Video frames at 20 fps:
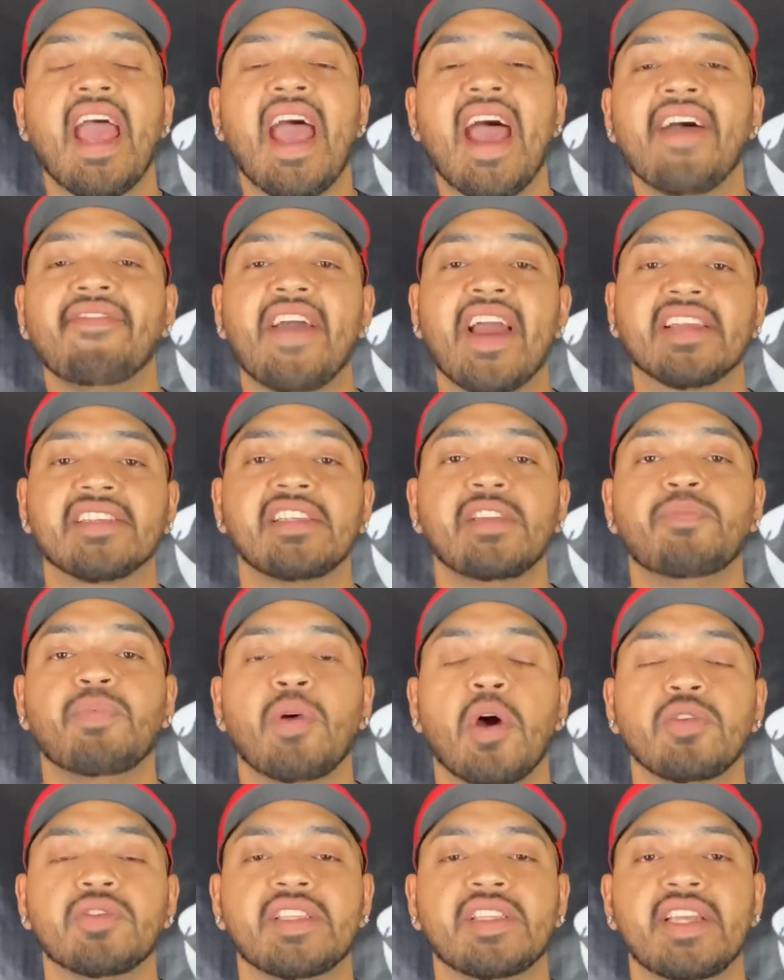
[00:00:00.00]
I've actually
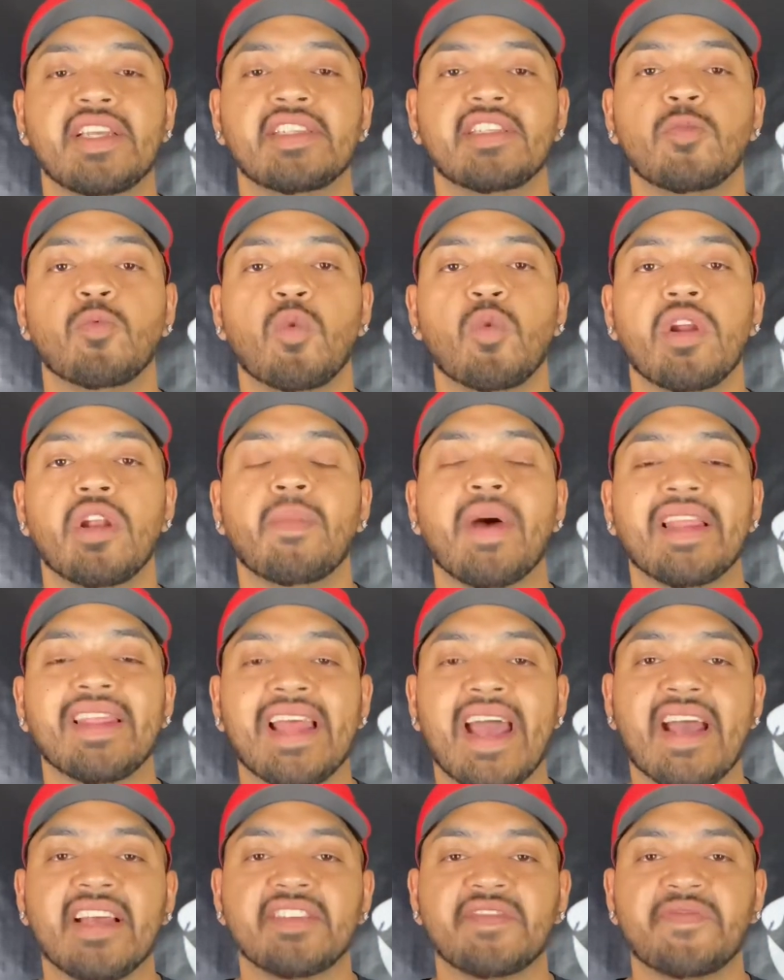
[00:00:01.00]
posted this in one of my
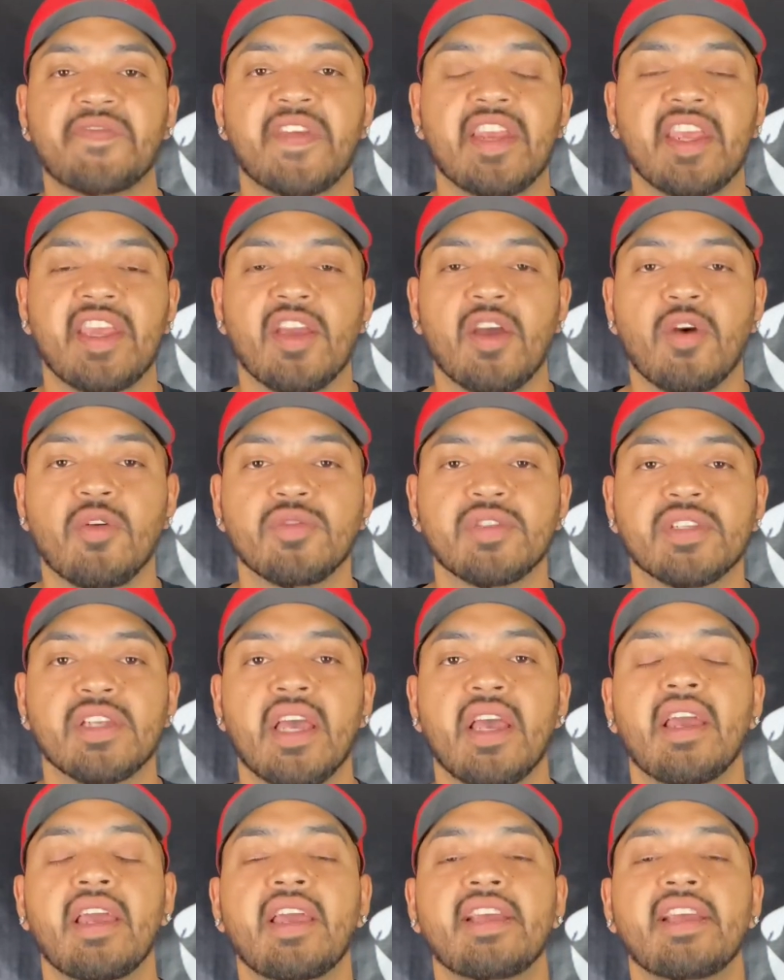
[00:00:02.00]
last videos.